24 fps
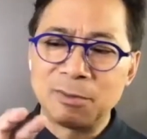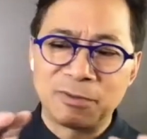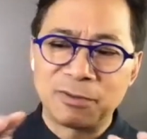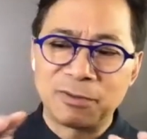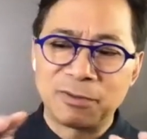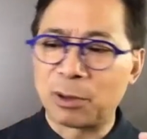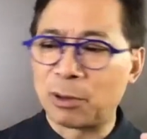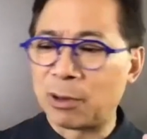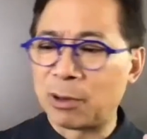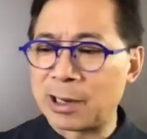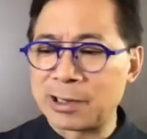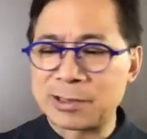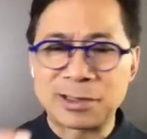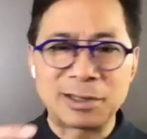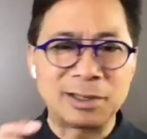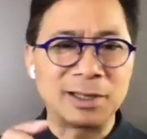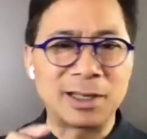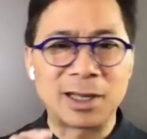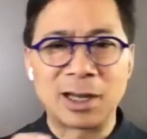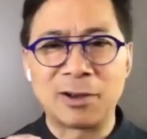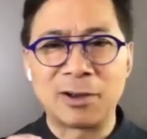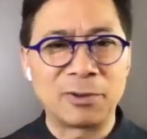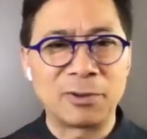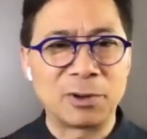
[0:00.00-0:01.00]
fluorescent
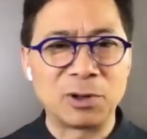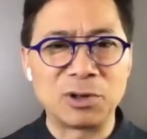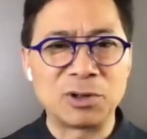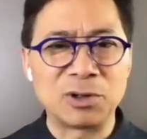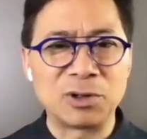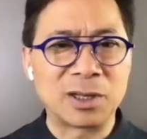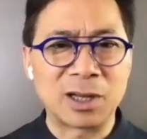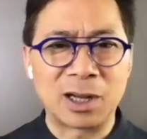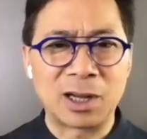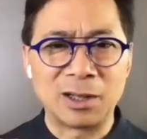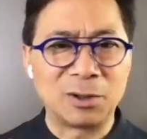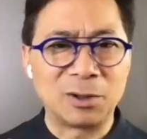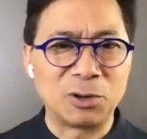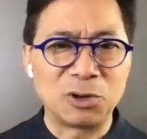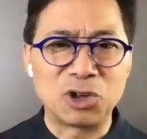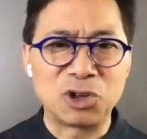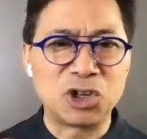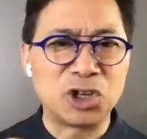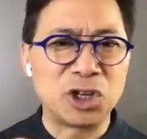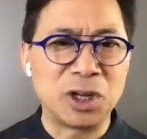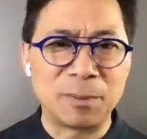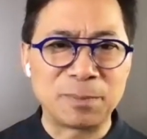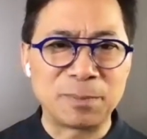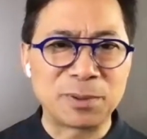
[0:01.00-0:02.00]
covered colored
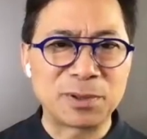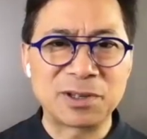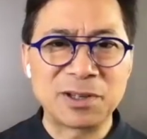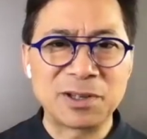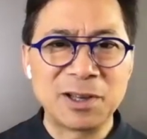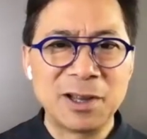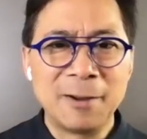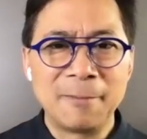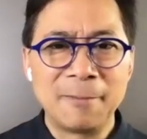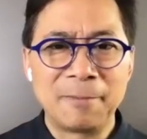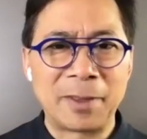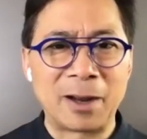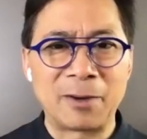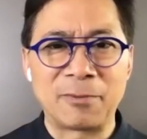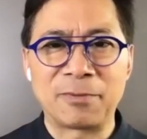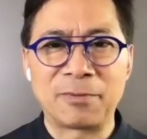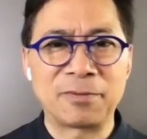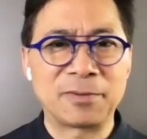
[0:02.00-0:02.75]
chips that